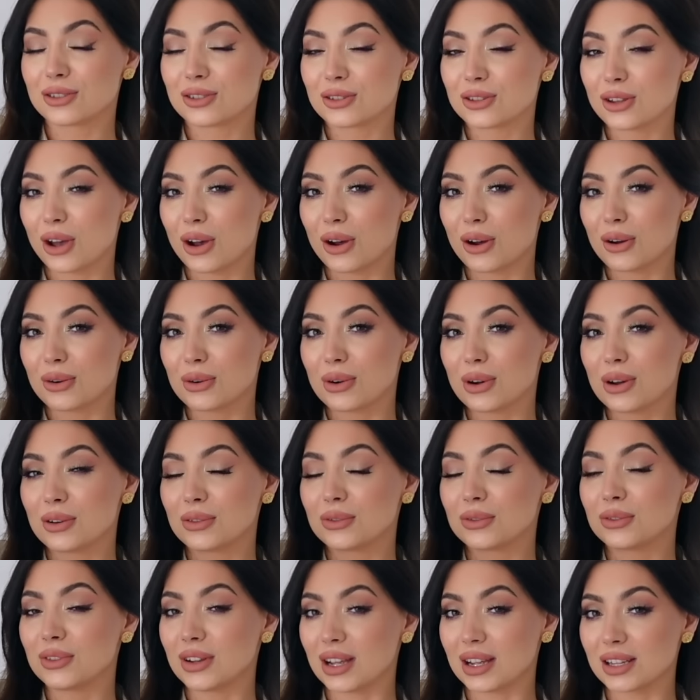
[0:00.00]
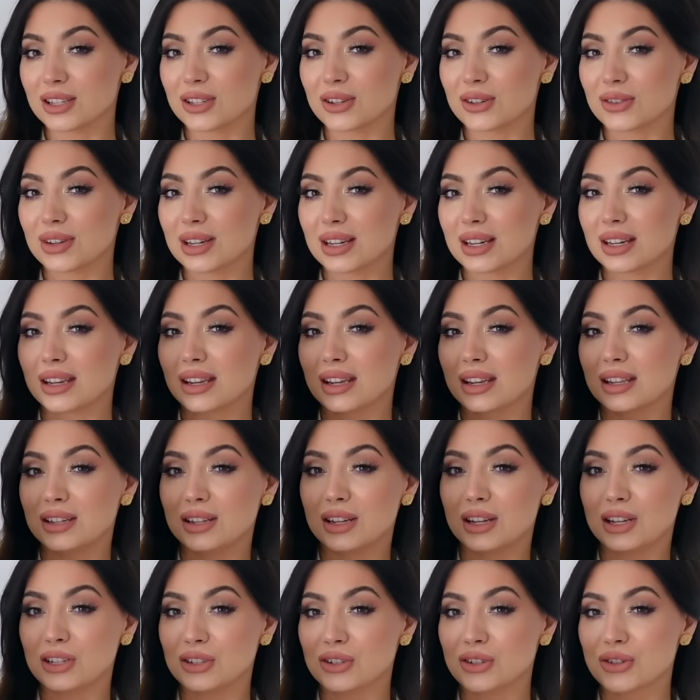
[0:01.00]
so flattering and
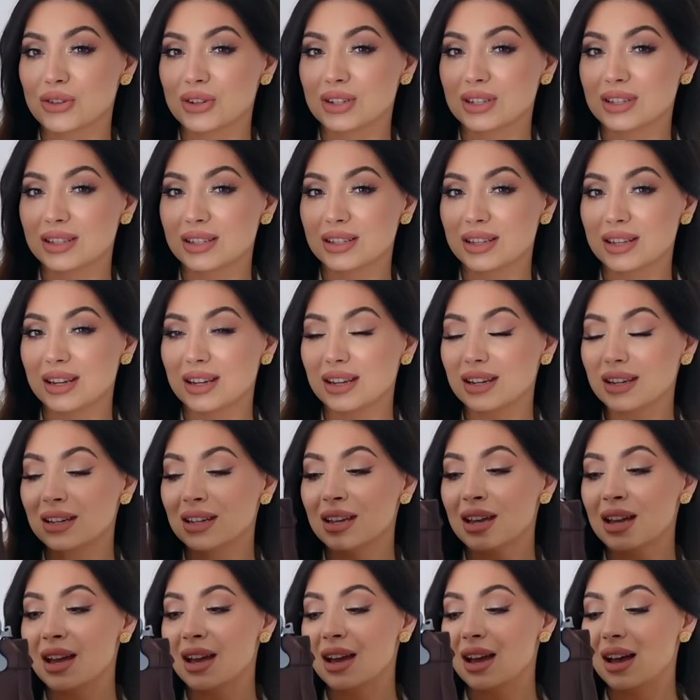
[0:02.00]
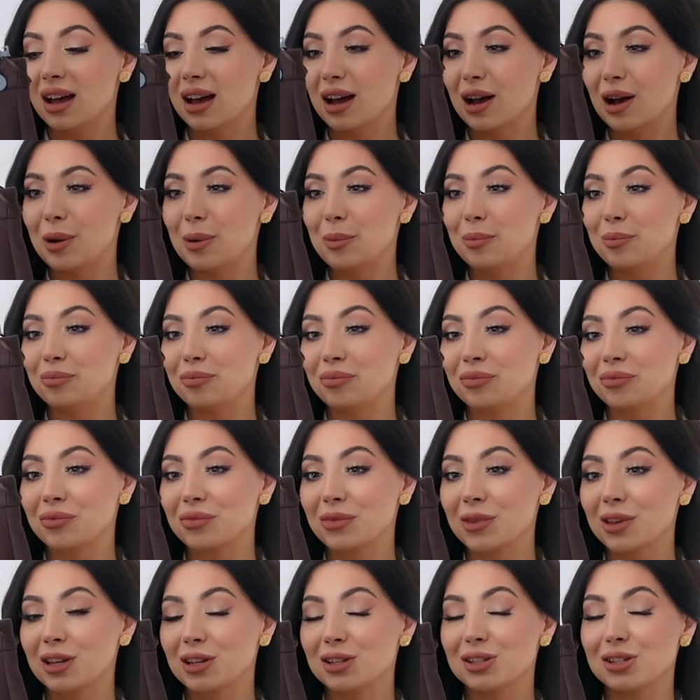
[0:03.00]
interesting. Um,
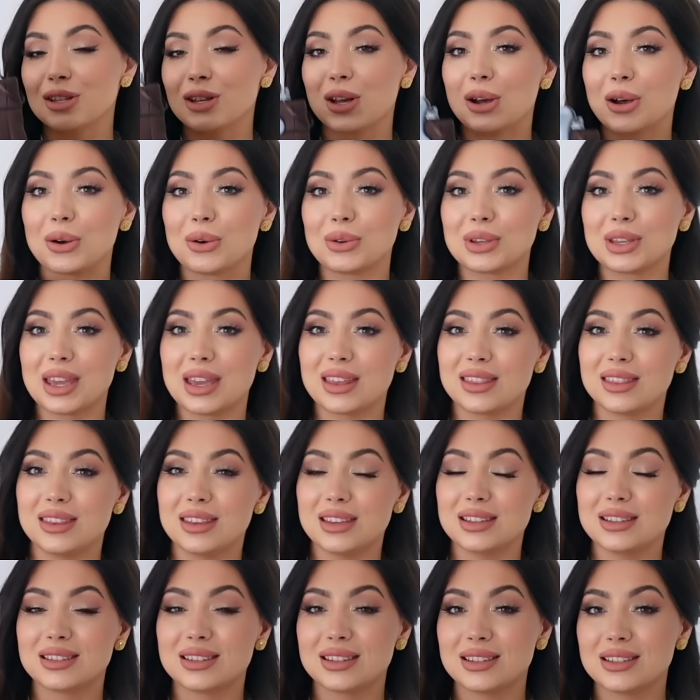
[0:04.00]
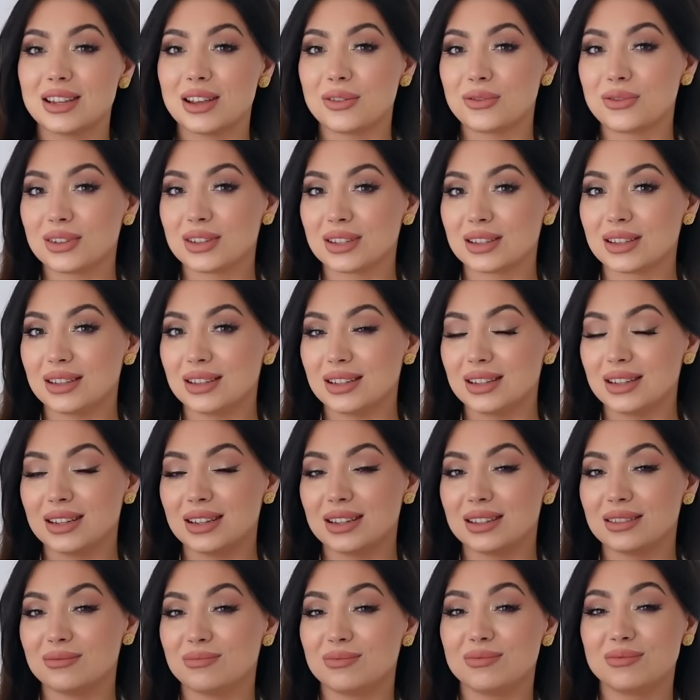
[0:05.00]
so yeah, this
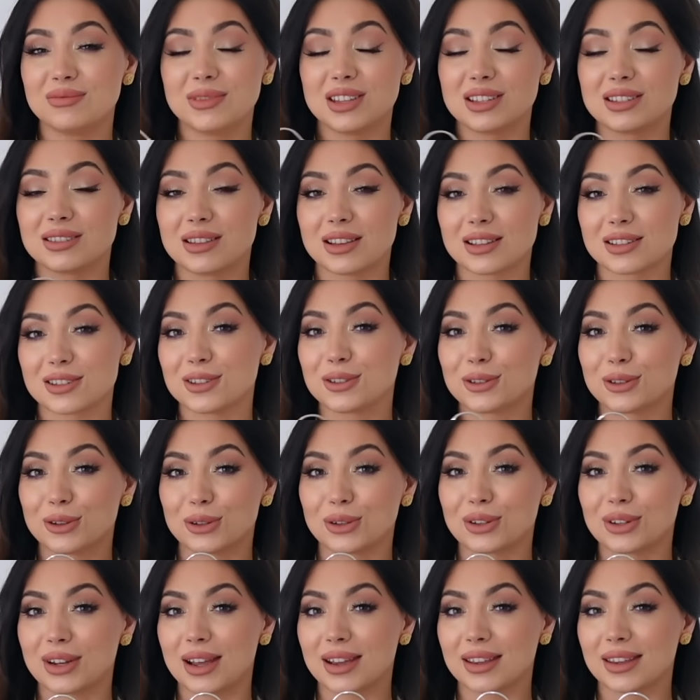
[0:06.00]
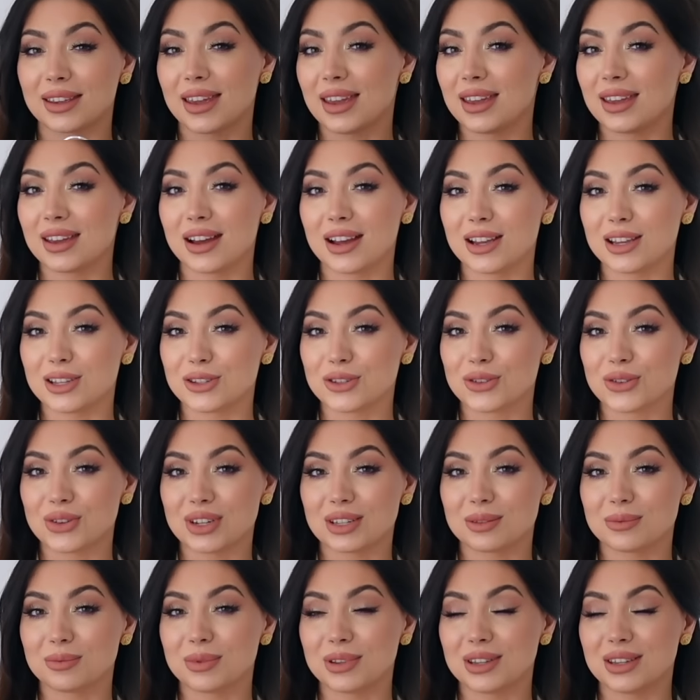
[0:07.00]
definitely, this doesn't look like a high
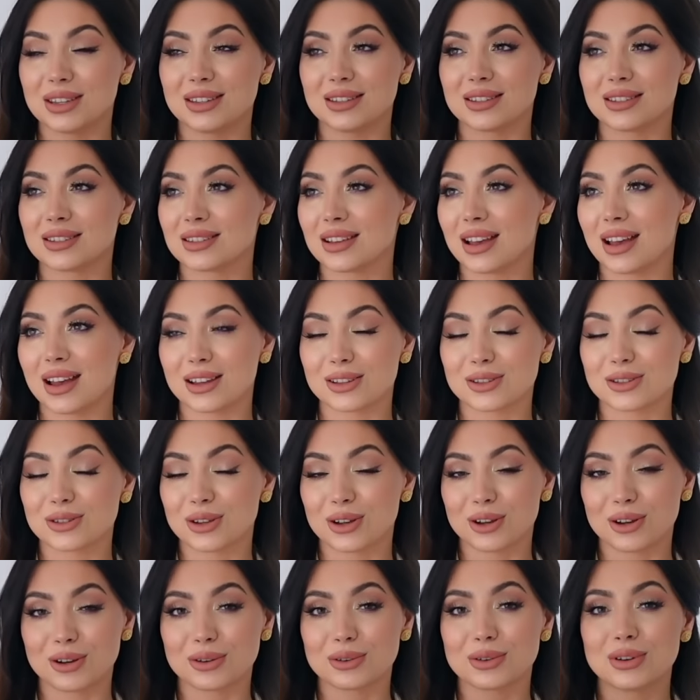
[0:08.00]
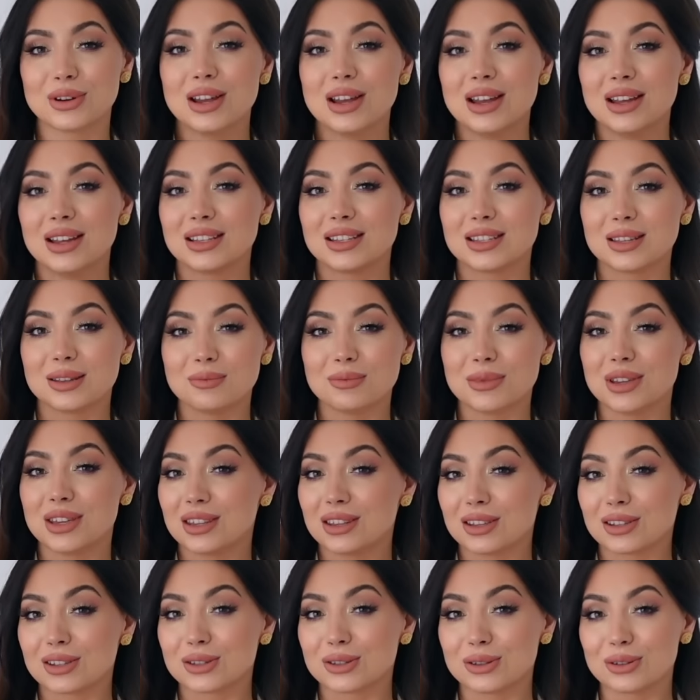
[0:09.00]
street piece at all. To me,
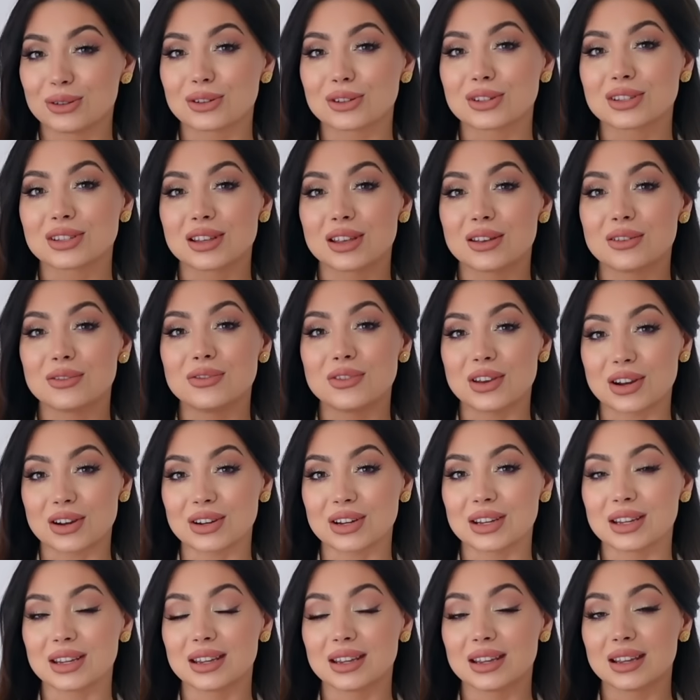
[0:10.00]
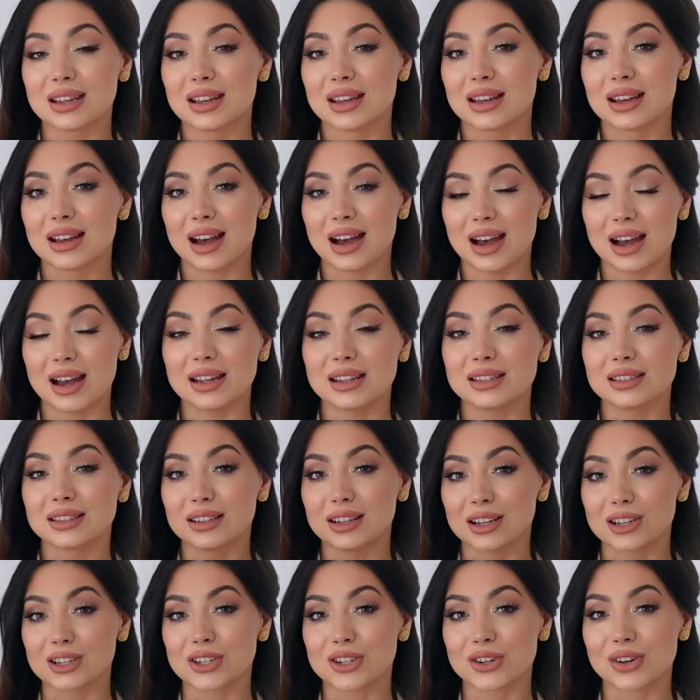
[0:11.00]
this looks very high-end
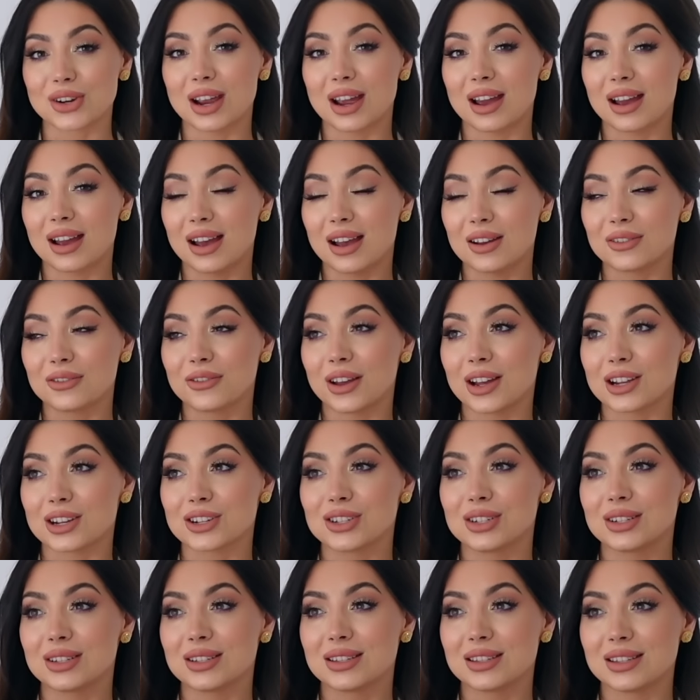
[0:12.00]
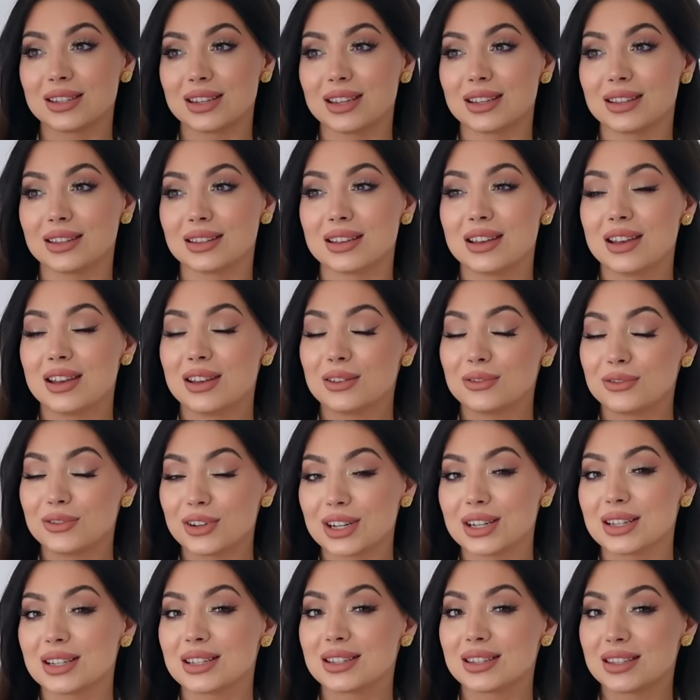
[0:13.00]
luxury. I have actually seen
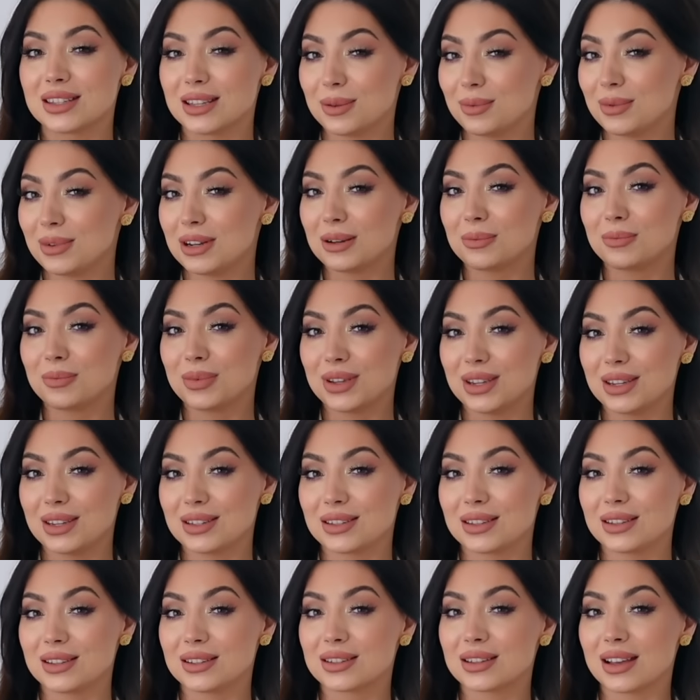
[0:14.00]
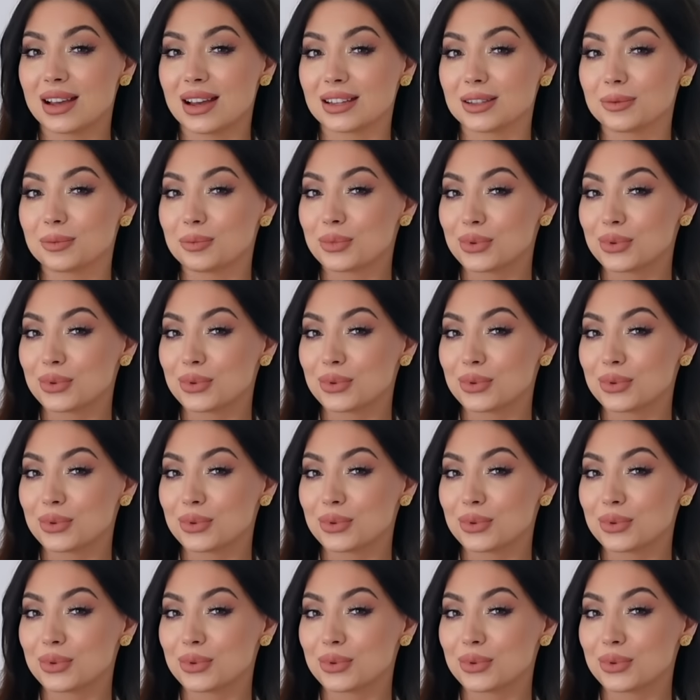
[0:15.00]
very similar pieces at